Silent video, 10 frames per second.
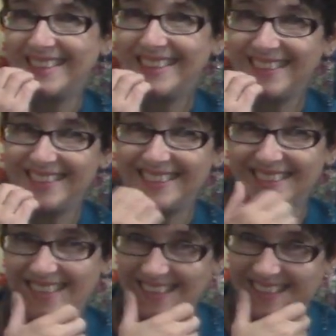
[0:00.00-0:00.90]

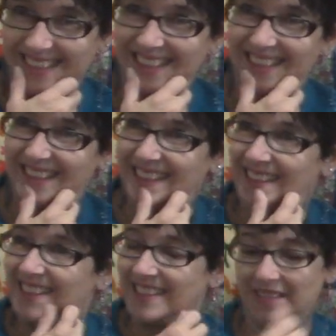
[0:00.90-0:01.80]

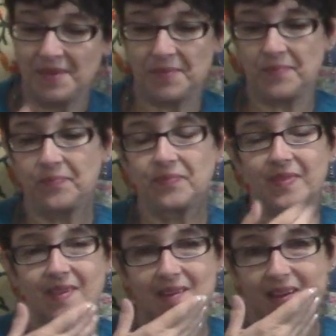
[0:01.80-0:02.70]

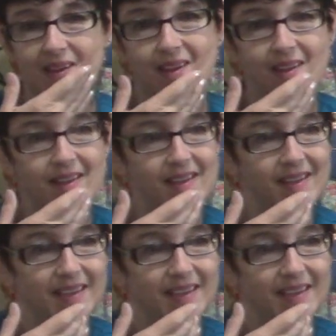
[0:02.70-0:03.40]
(silent)